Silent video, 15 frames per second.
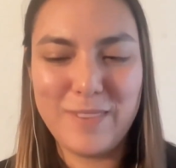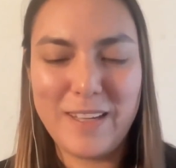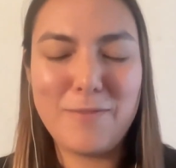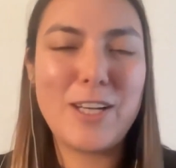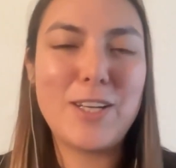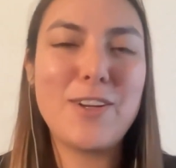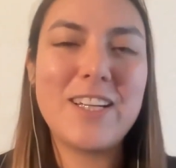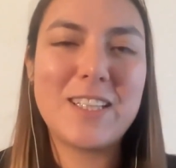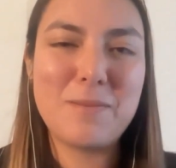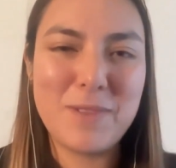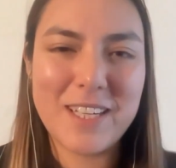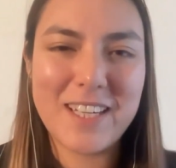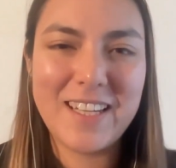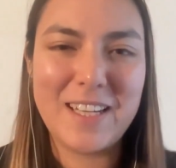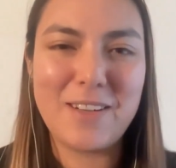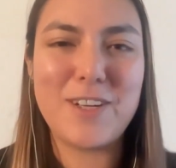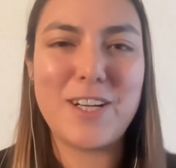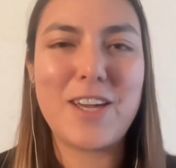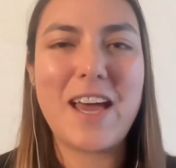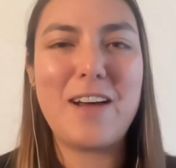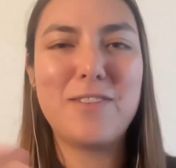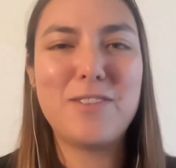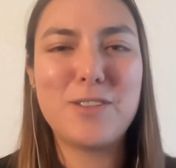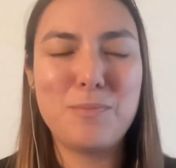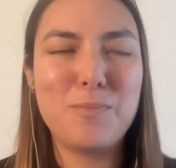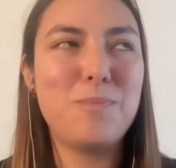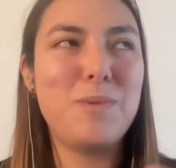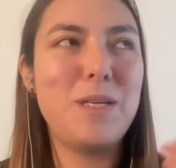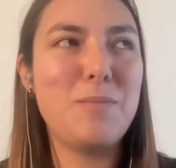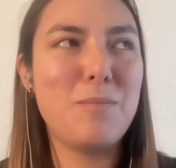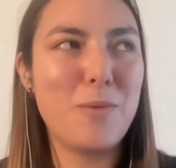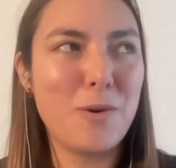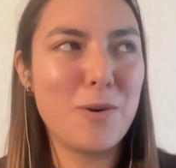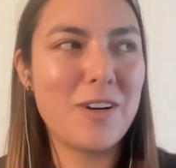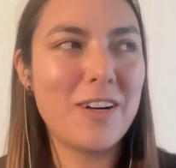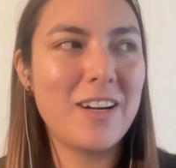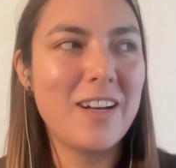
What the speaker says: when you're at the beginning, where you have to be more,